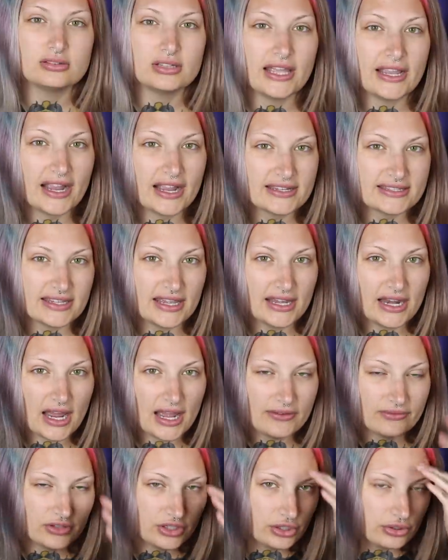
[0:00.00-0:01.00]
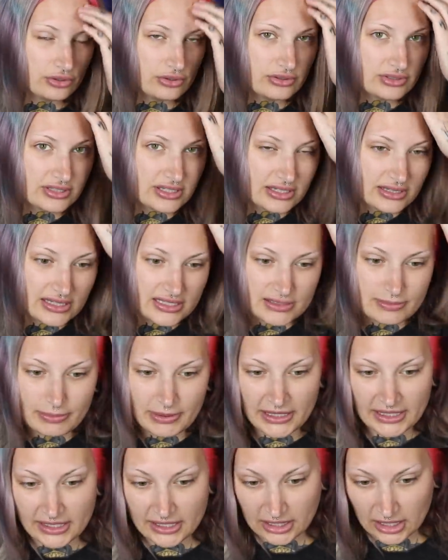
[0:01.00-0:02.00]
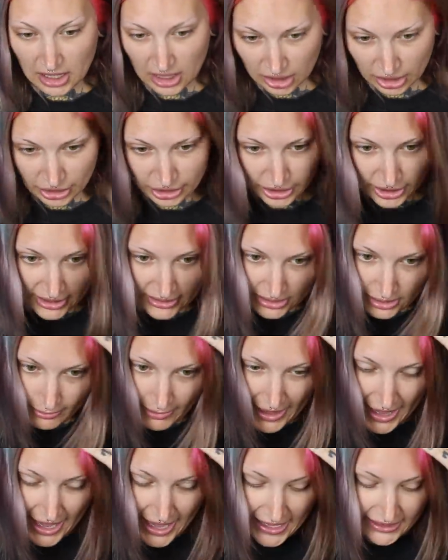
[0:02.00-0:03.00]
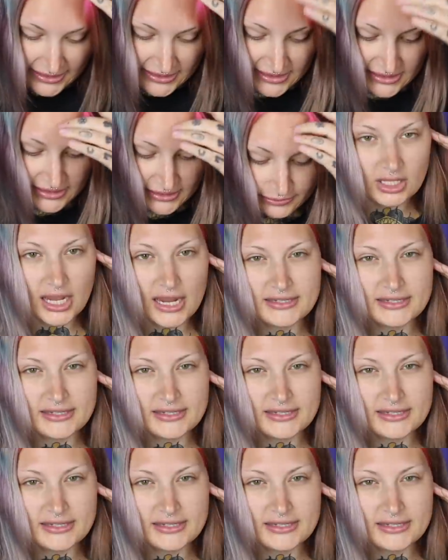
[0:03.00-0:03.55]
Like I said, I've used this pink color in the past.